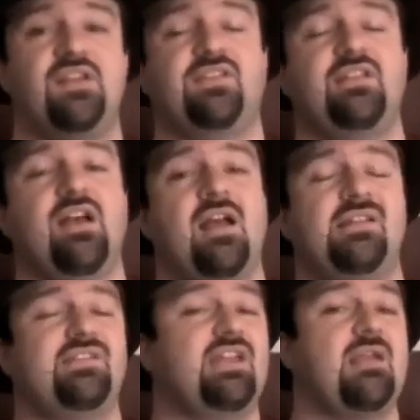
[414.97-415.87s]
Fantasy
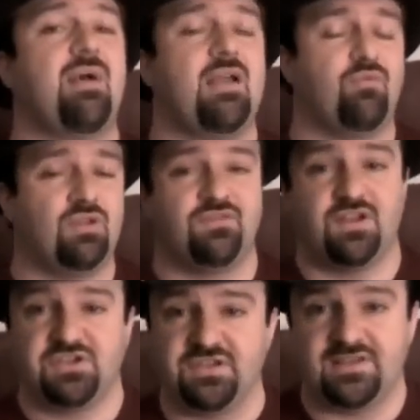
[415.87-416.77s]
IX is a game I will
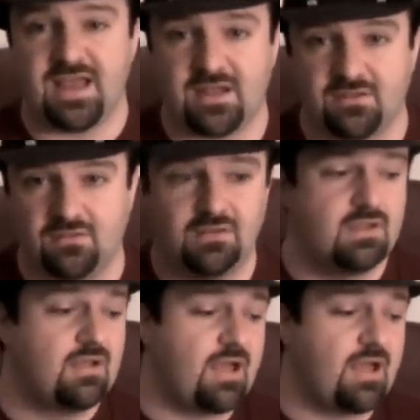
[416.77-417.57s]
eventually tackle.